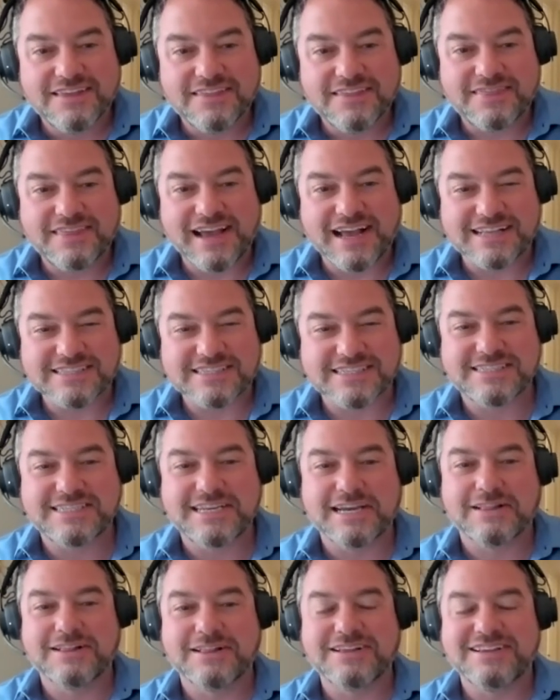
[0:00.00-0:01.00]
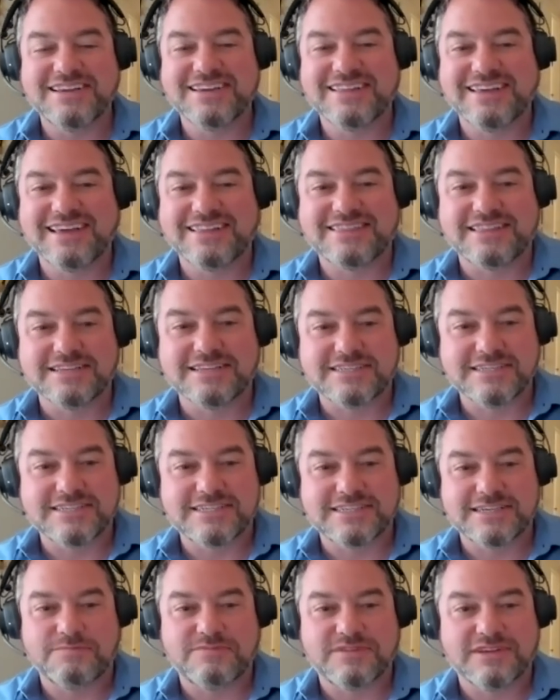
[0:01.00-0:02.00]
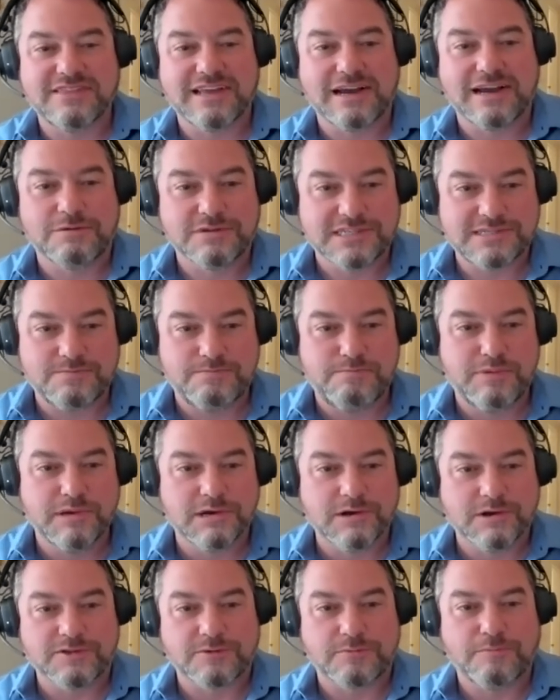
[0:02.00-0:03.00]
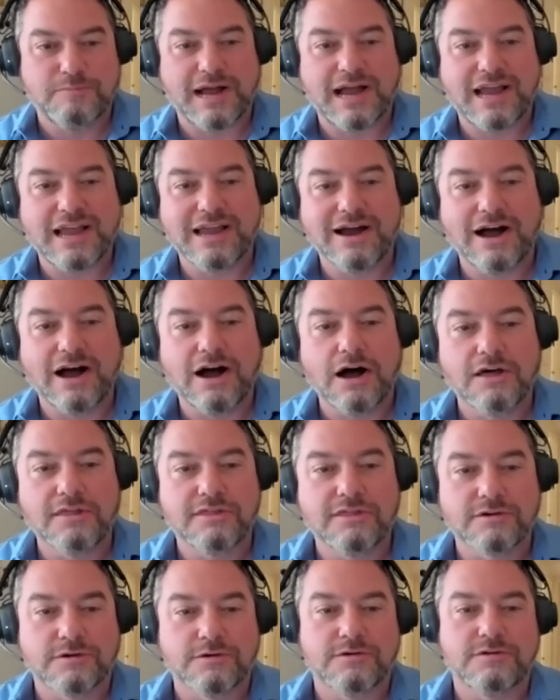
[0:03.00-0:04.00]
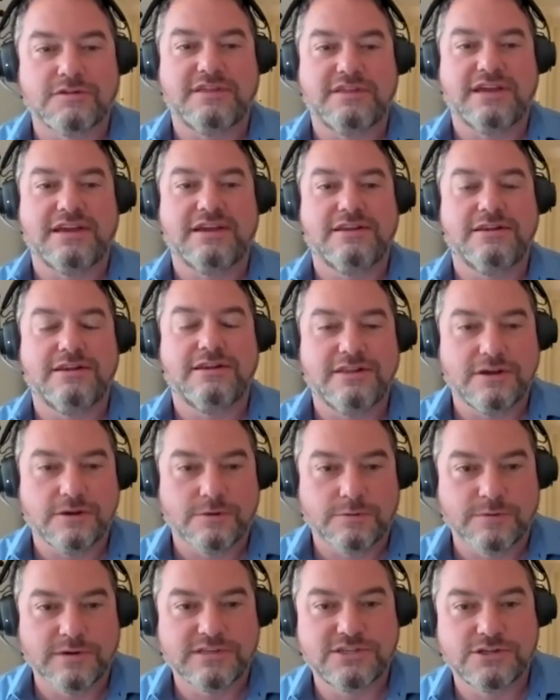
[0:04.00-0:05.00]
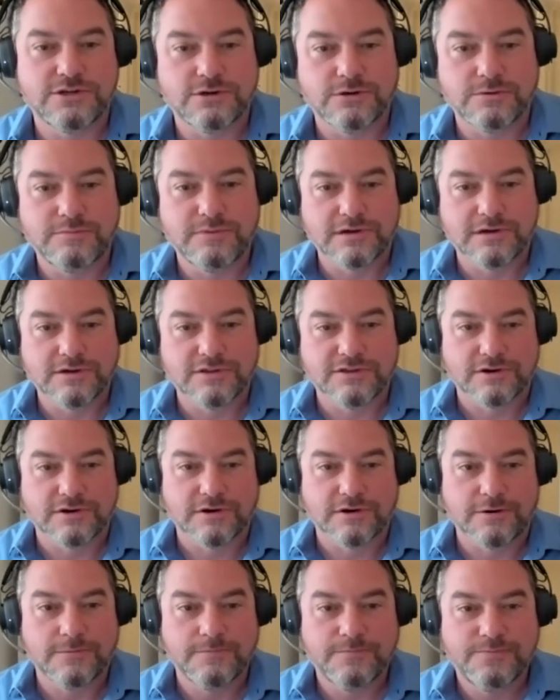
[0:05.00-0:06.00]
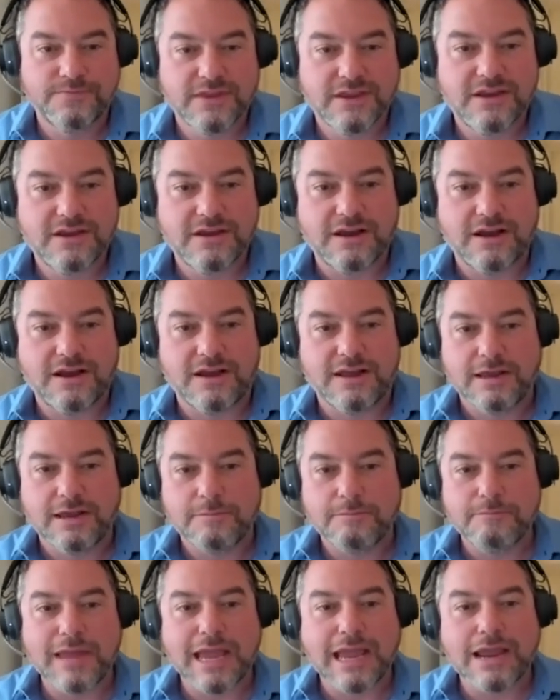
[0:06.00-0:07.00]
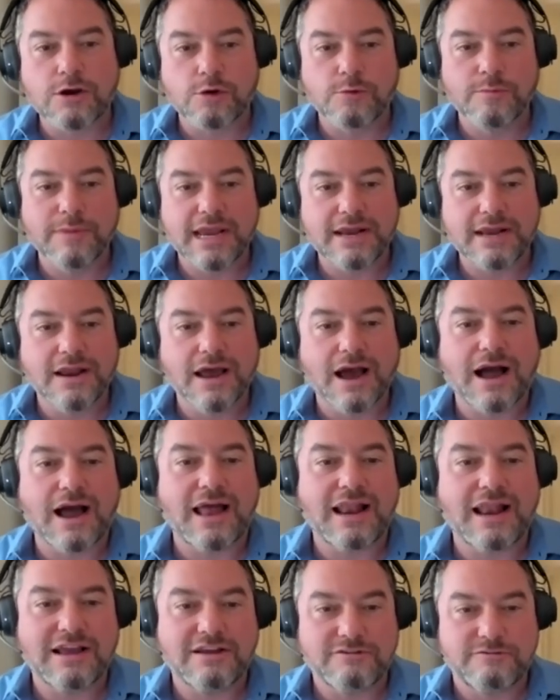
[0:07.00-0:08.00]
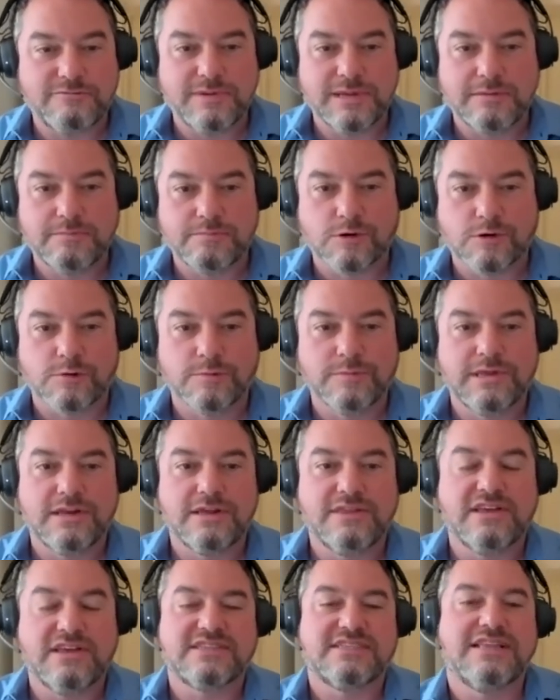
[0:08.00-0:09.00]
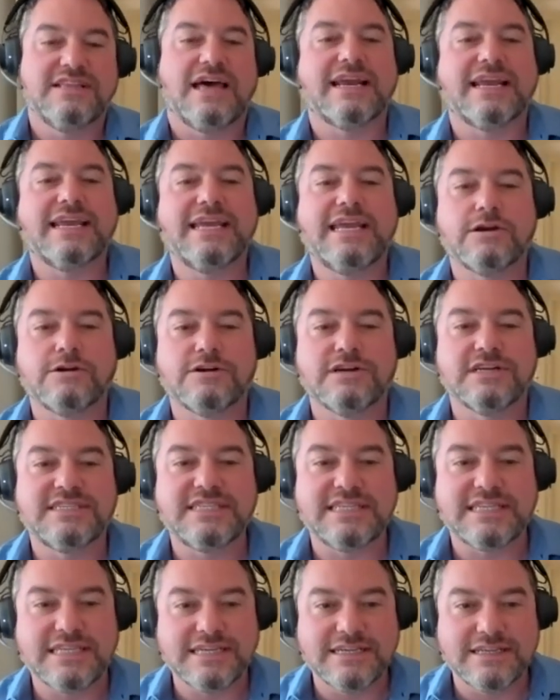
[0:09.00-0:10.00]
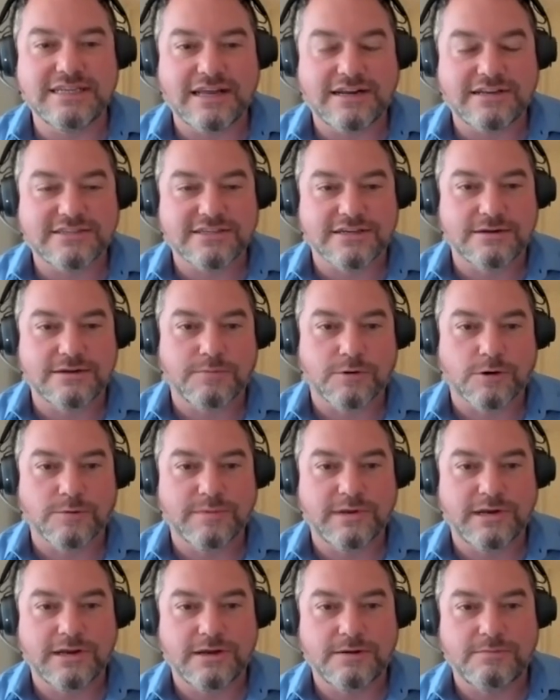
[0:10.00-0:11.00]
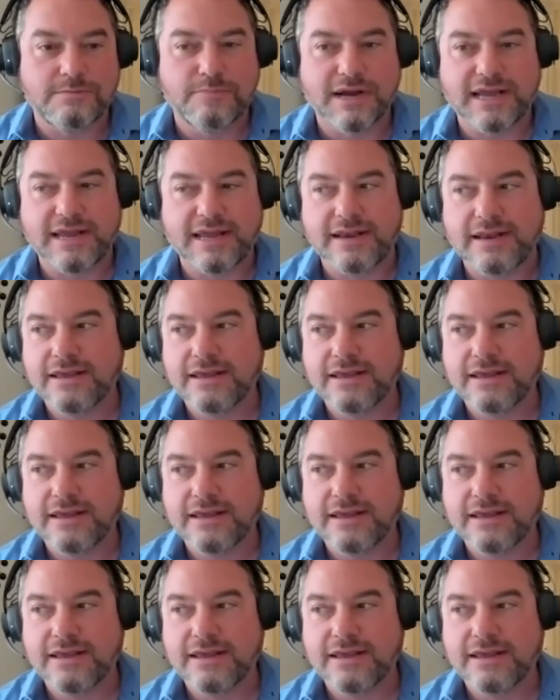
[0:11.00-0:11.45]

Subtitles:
that's telling you that this is something that was built by other than the original builder, and it may or may not have been permitted. That's not a guarantee that it's unpermitted, but